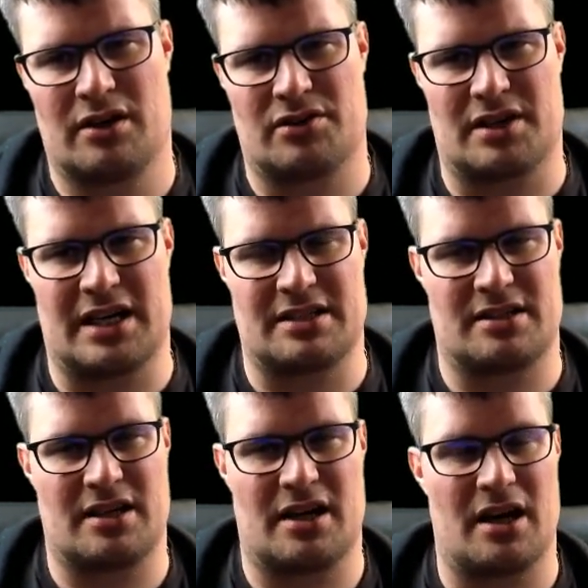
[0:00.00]
so that's
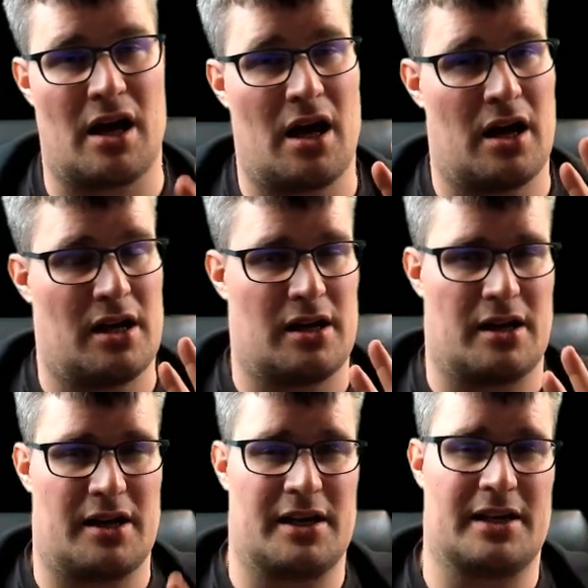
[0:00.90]
the
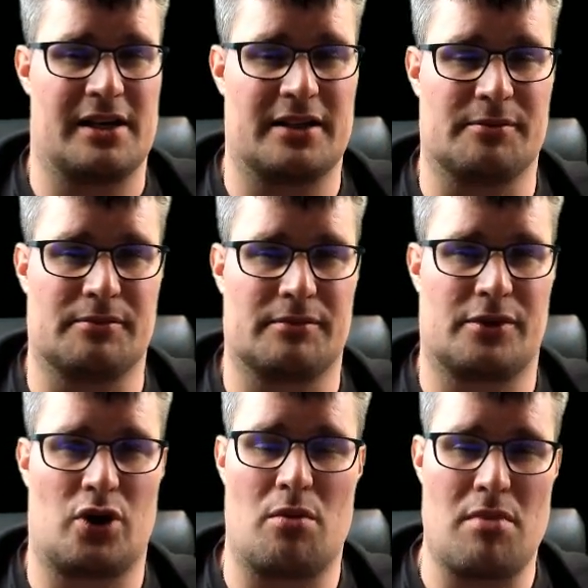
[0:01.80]
uh,
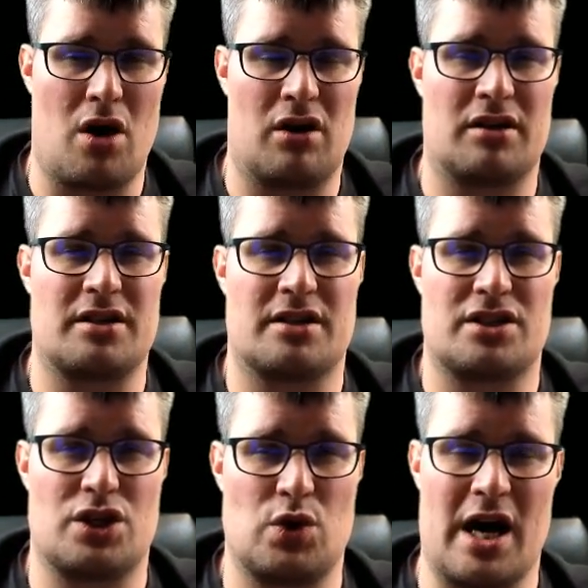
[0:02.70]
command
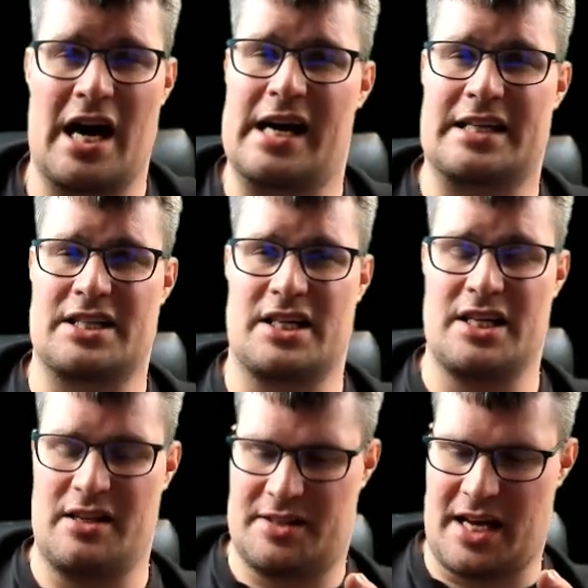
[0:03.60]
to
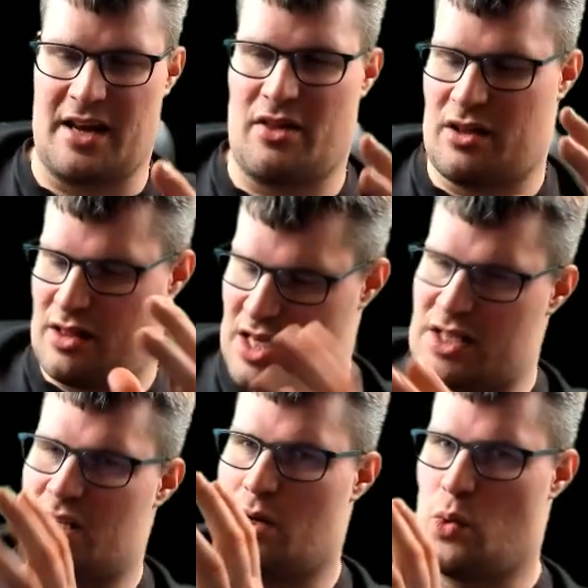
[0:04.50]
actually say that
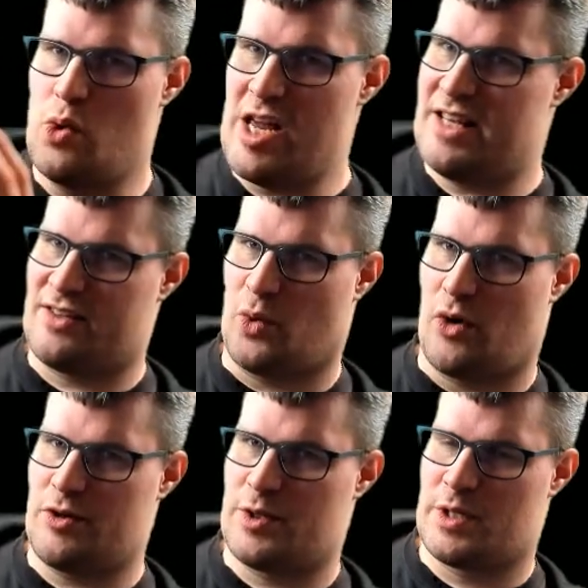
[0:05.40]
this
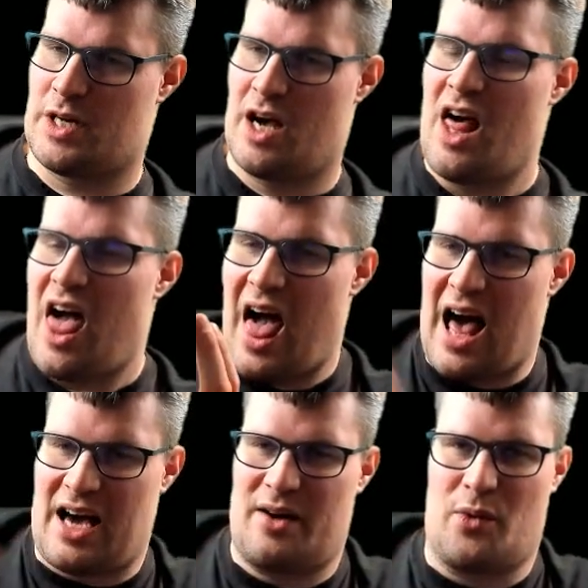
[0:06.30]
resource
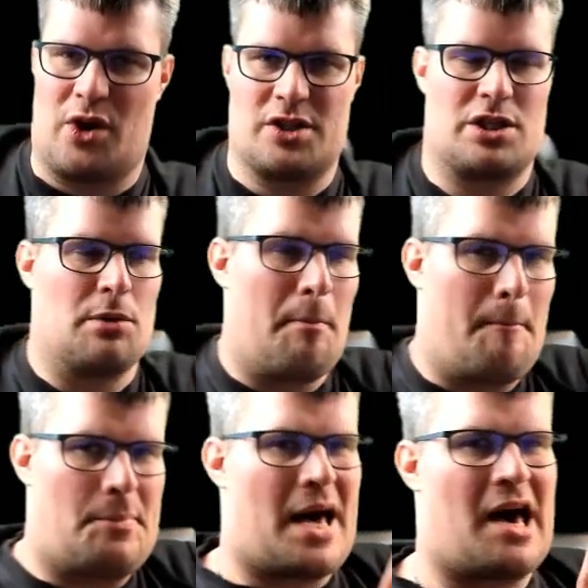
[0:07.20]
I want to
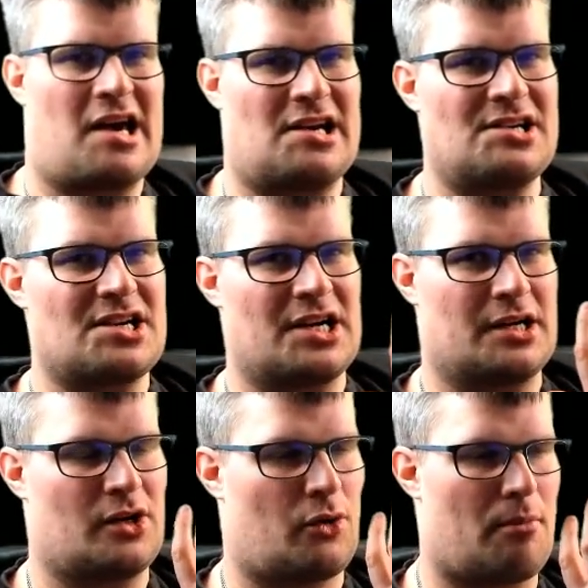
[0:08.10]
bind
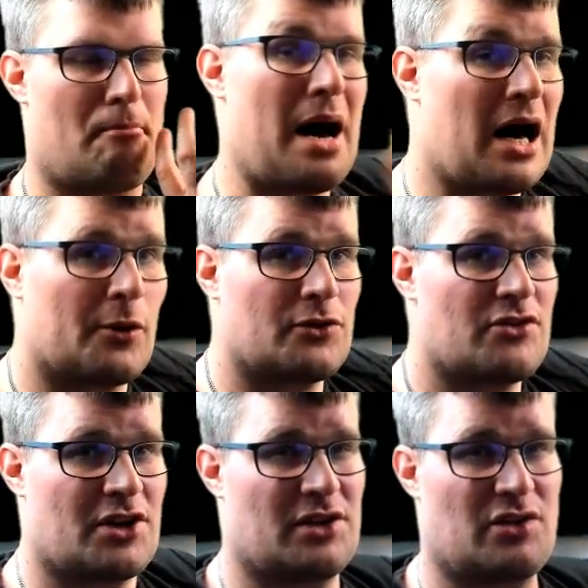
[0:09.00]
or
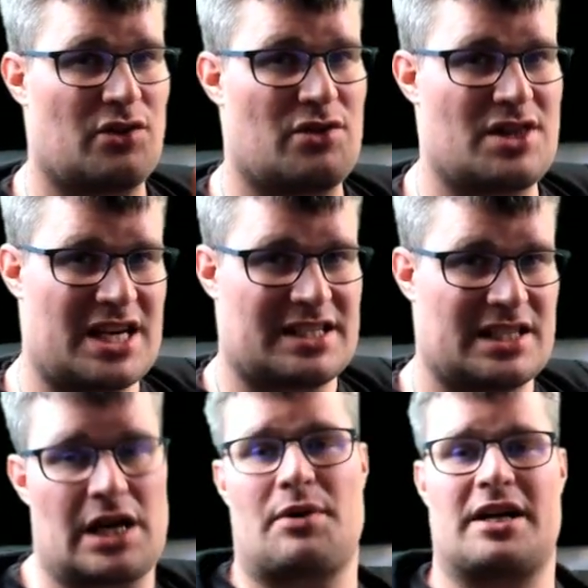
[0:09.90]
mount to this
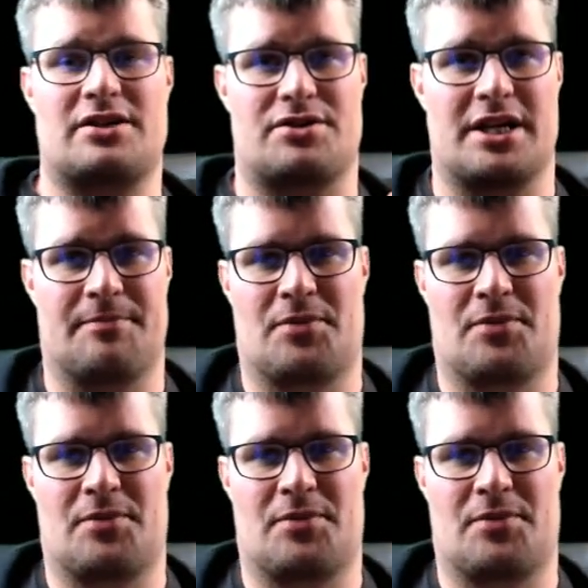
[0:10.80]
directory.